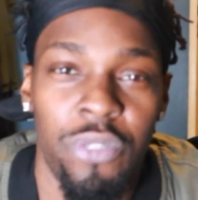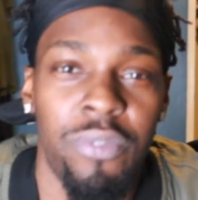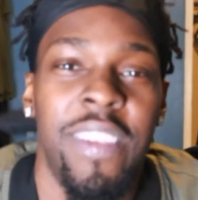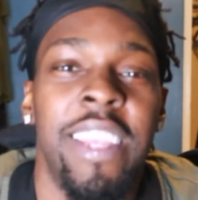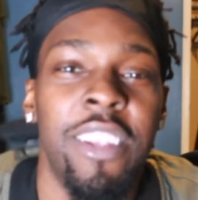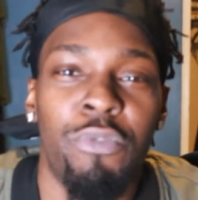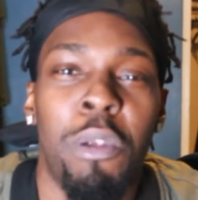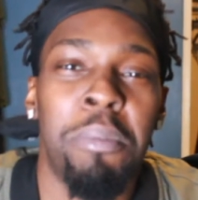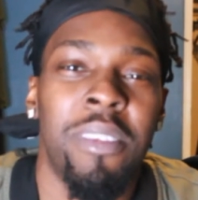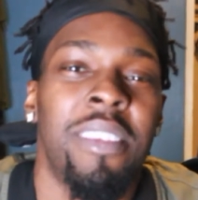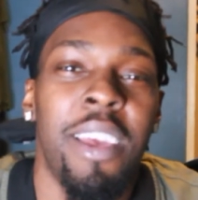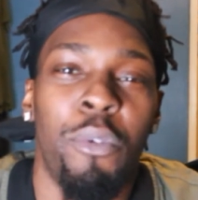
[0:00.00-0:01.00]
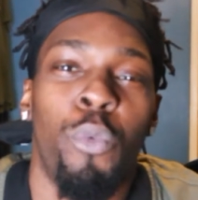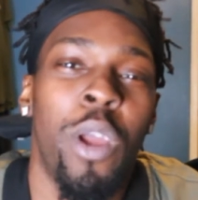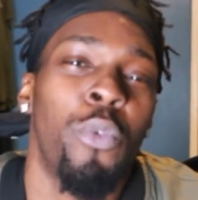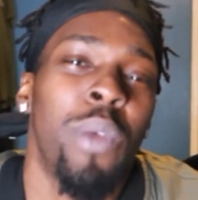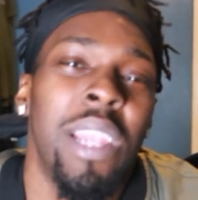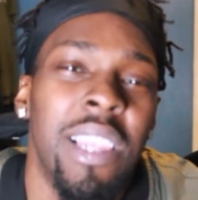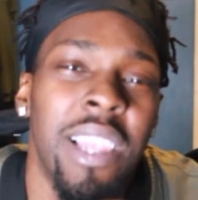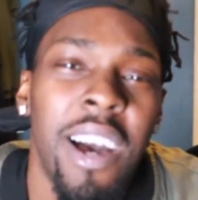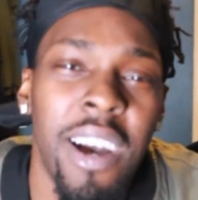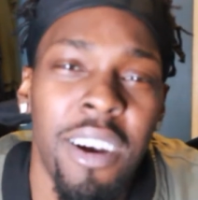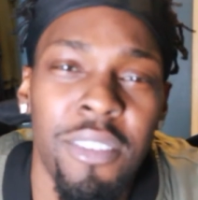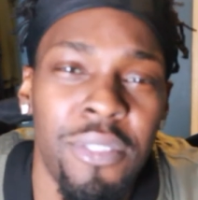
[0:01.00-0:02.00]
Venus represents where we
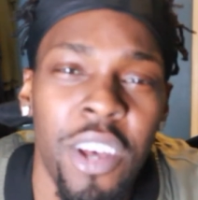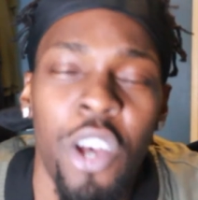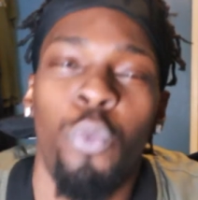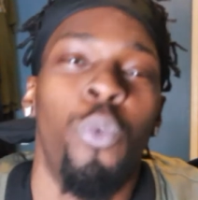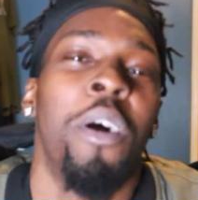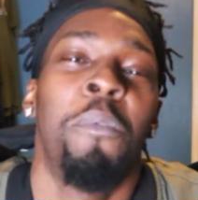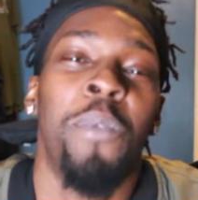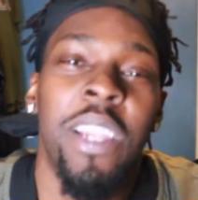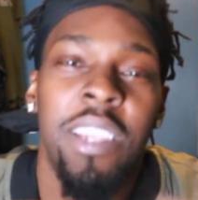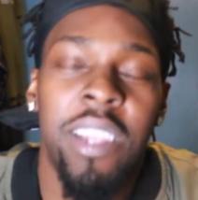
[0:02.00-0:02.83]
love, what